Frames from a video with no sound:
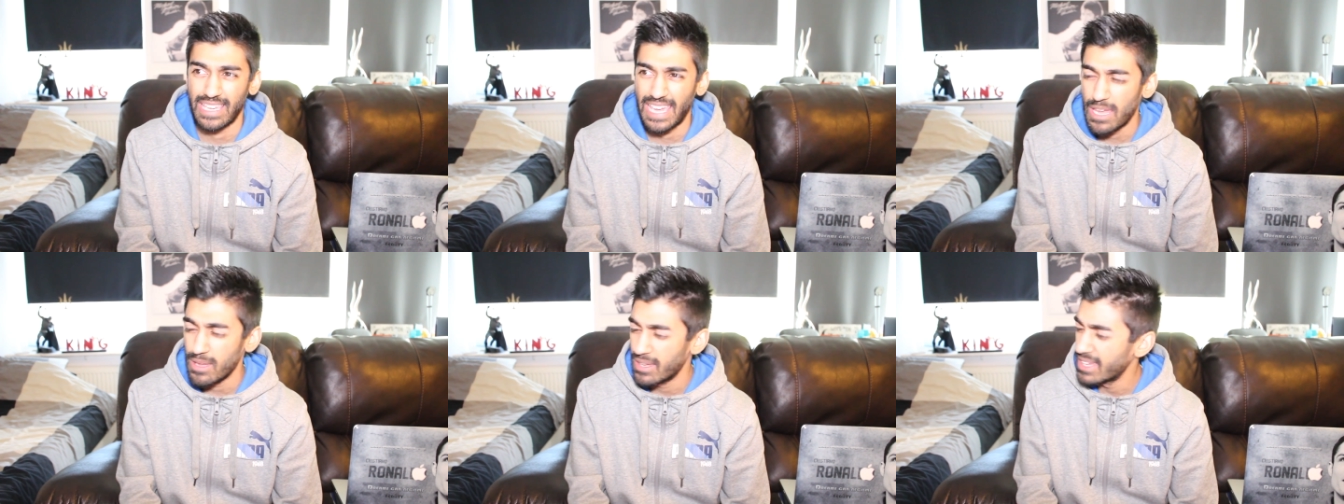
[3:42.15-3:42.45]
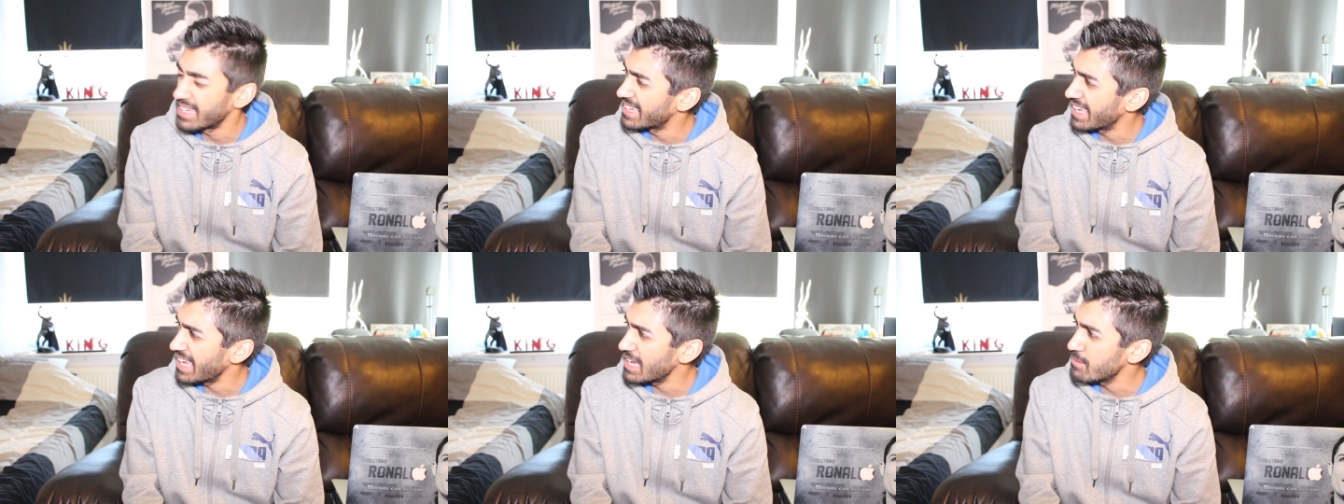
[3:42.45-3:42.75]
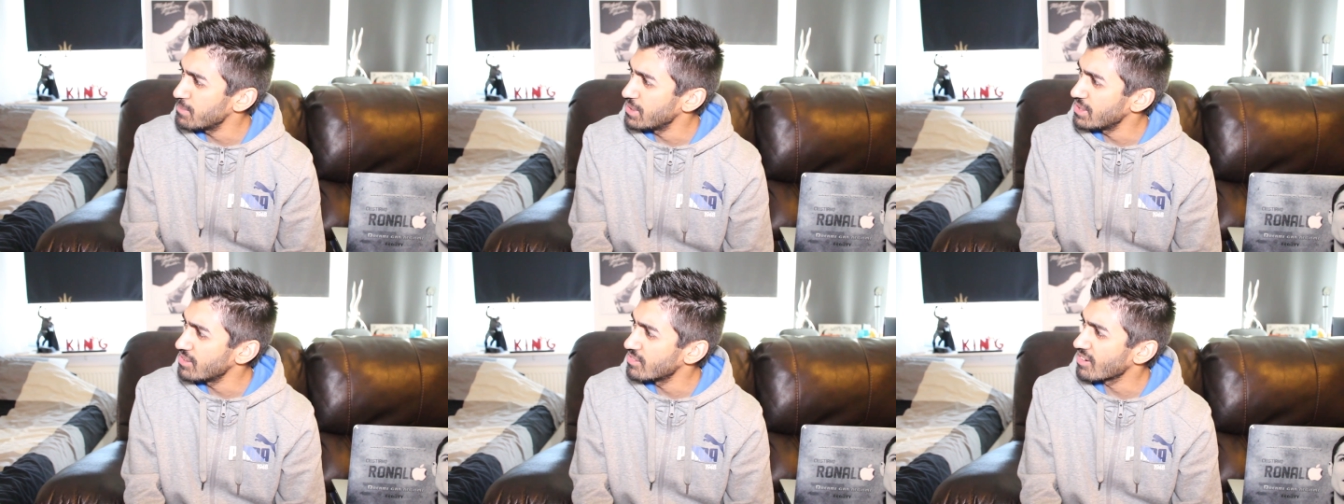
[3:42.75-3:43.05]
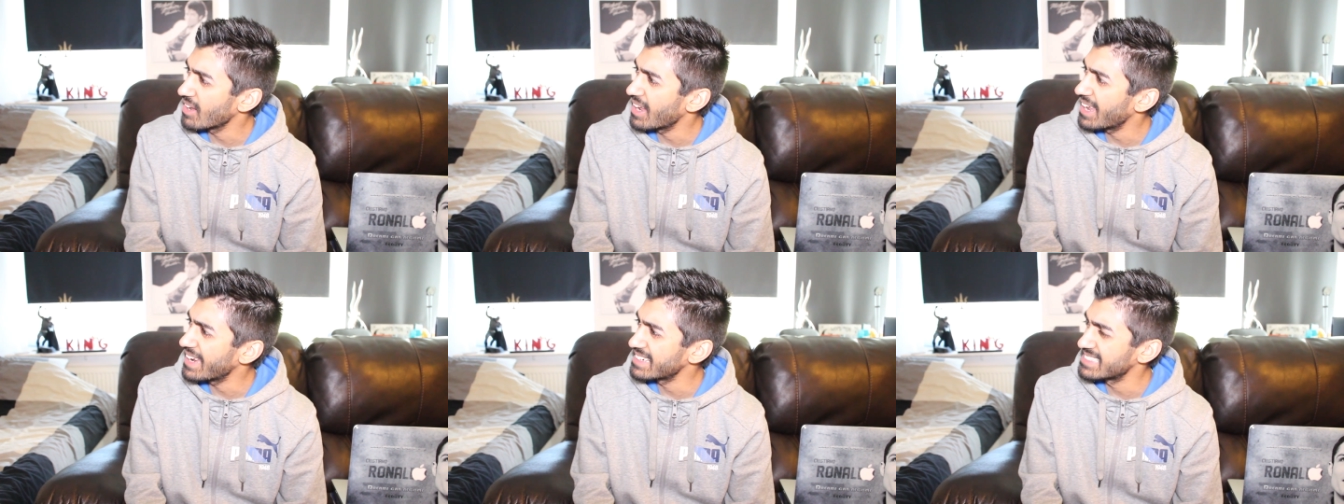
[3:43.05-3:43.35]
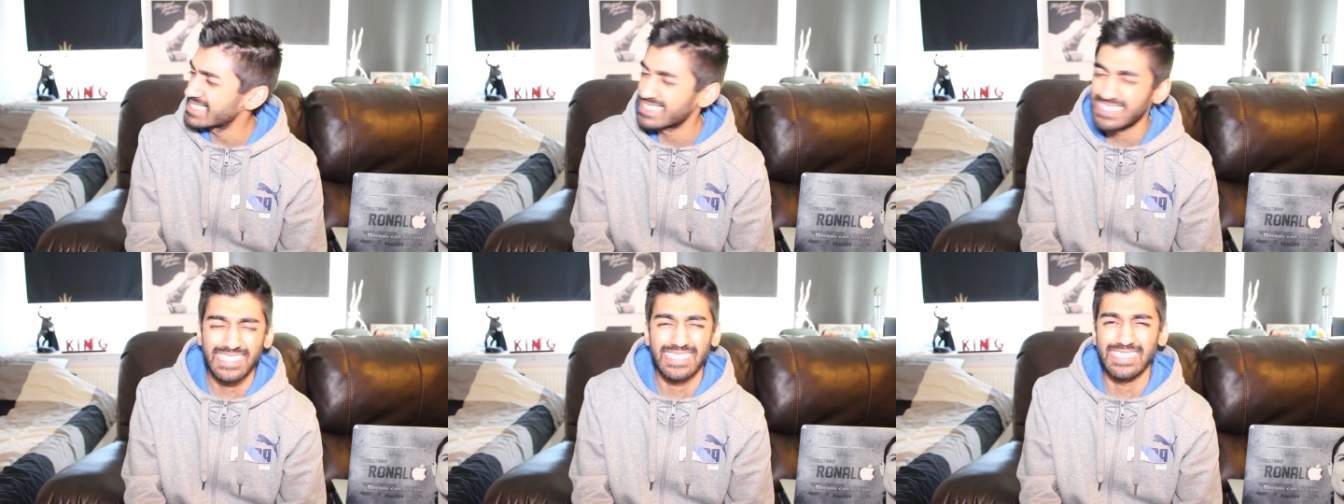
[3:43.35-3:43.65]
He came in
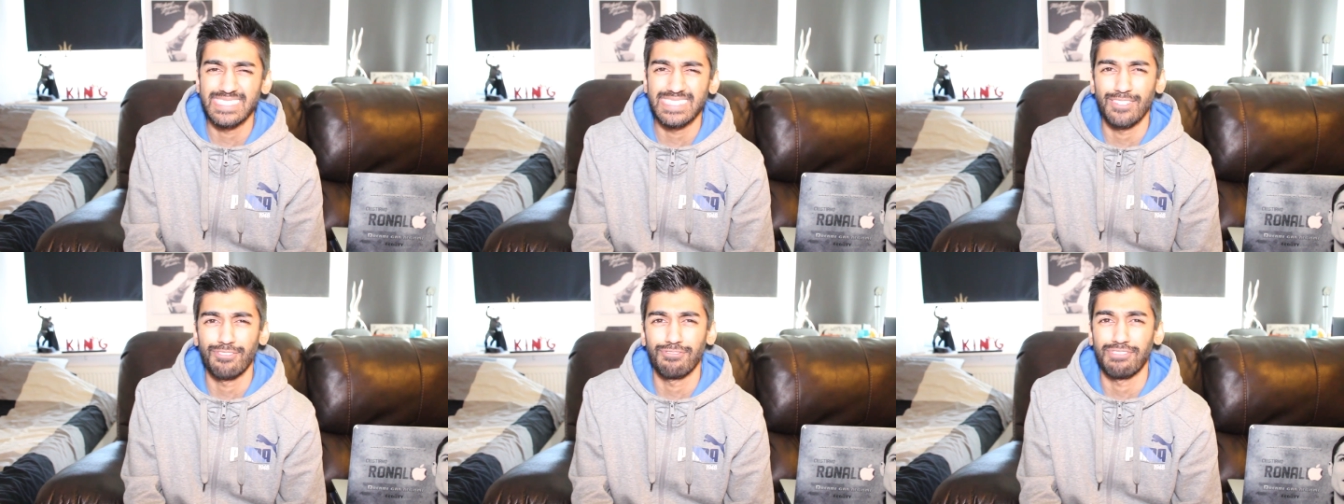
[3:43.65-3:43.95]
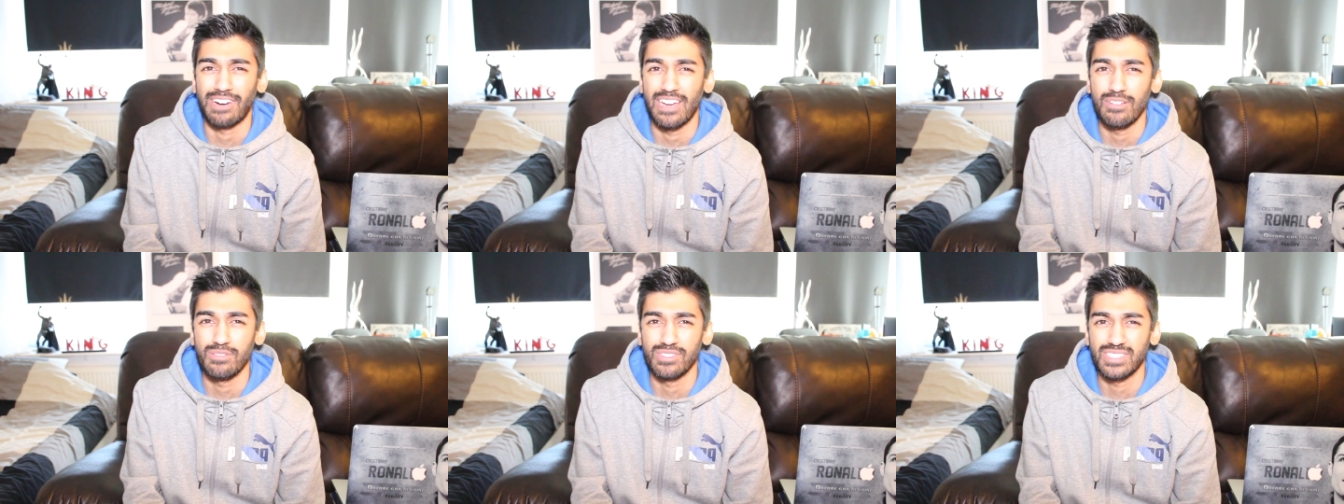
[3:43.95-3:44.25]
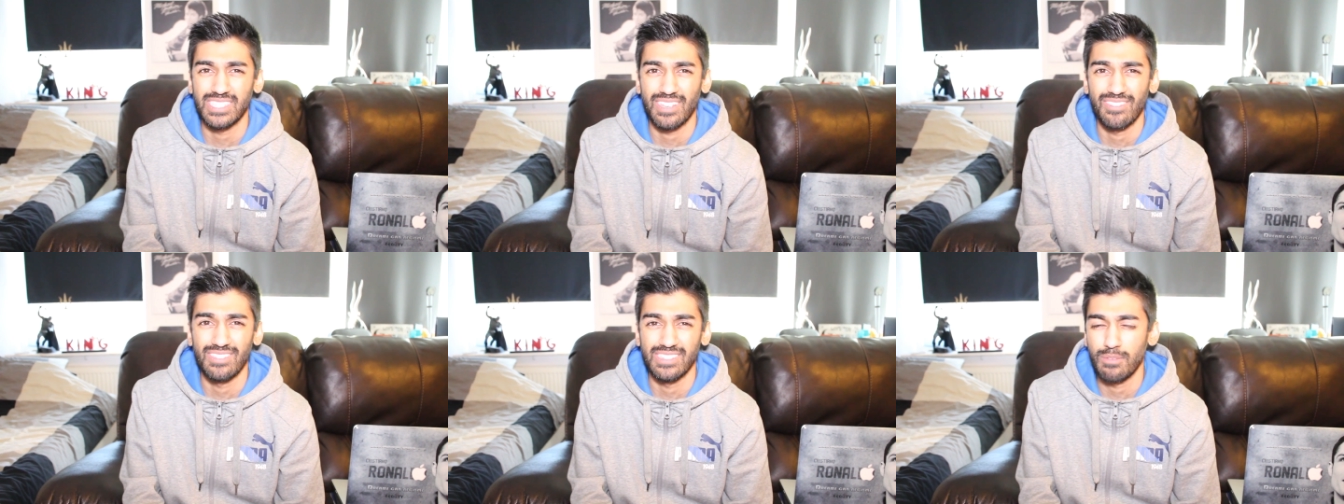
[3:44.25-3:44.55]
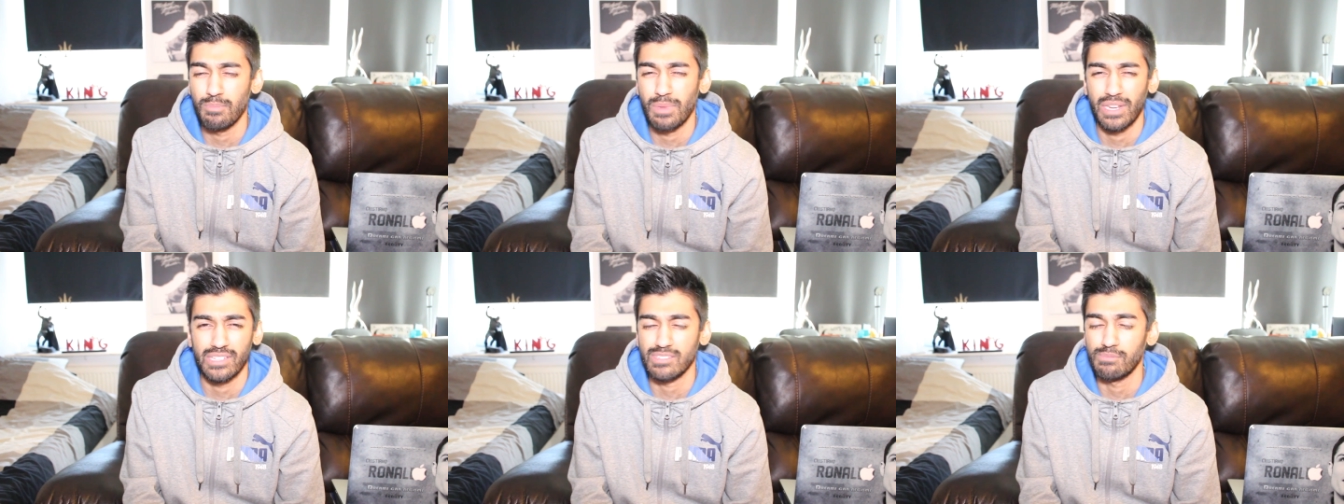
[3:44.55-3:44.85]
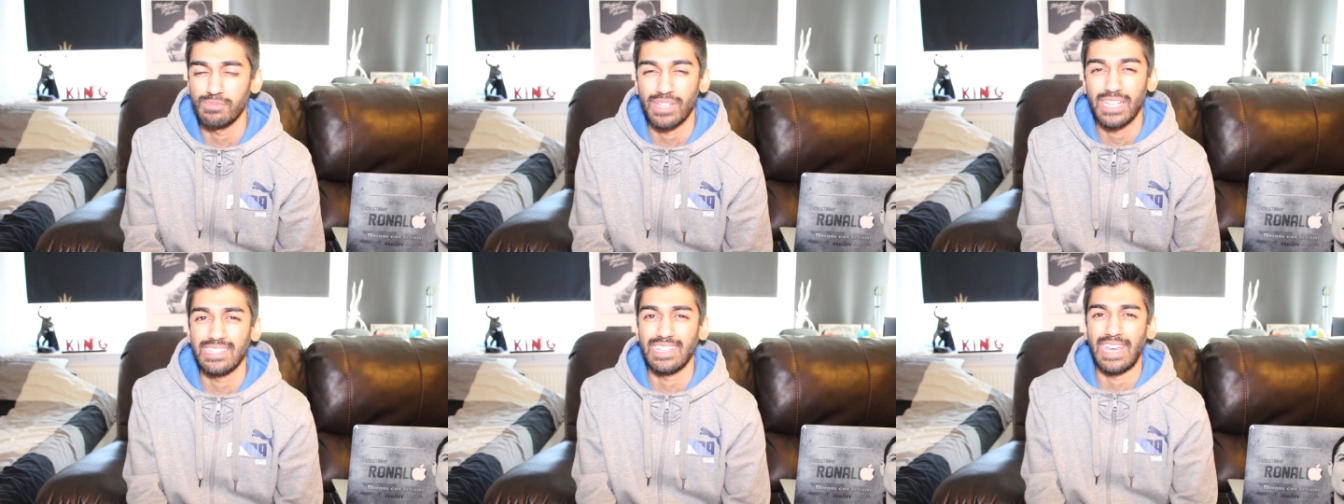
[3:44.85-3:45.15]
like 65, 70 minutes,
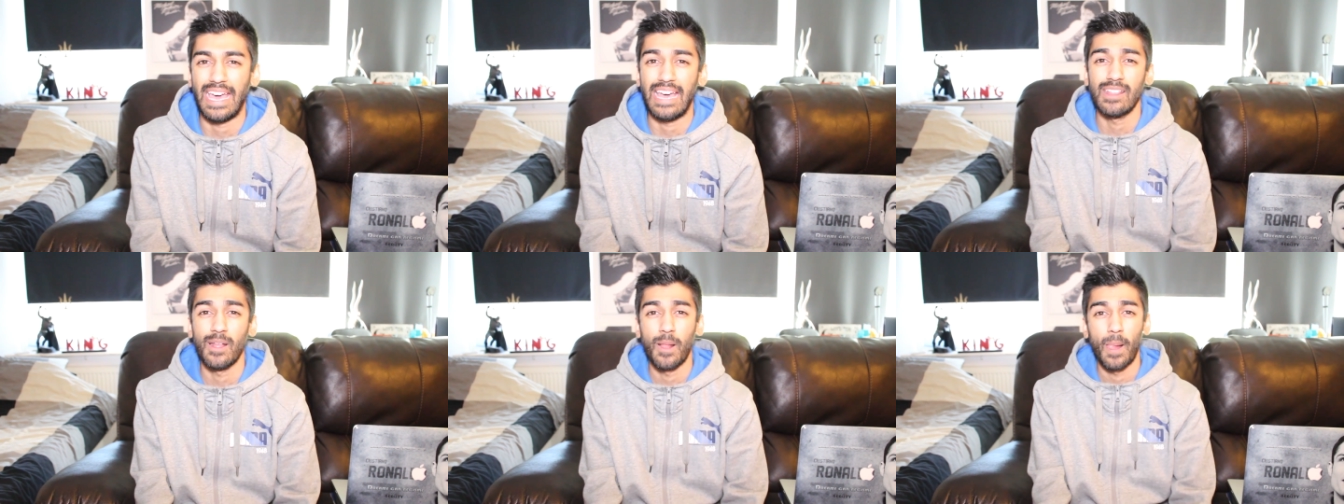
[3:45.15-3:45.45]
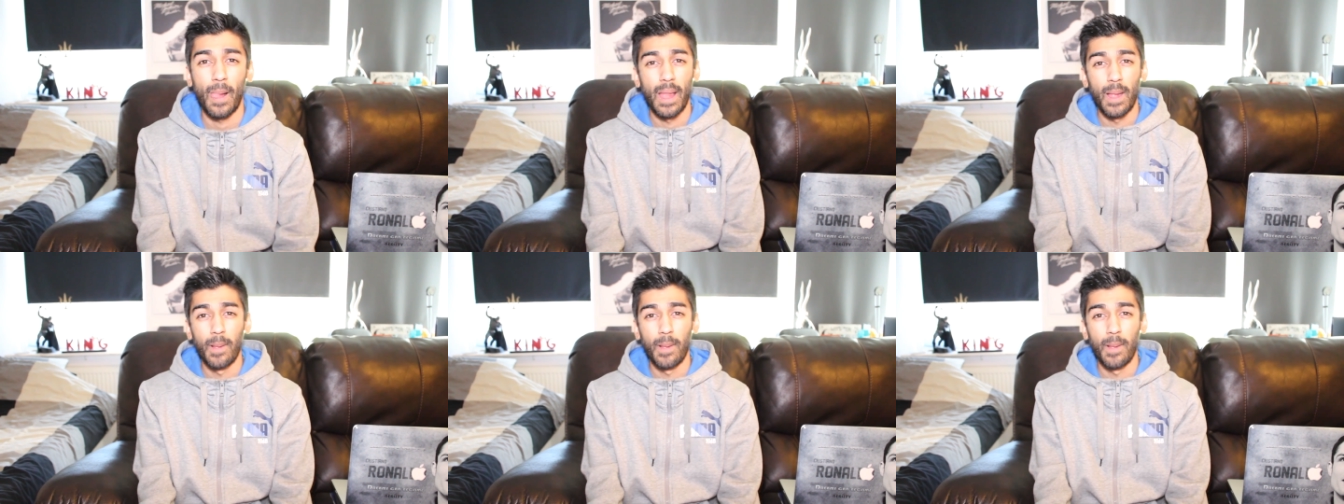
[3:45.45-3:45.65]
something like that.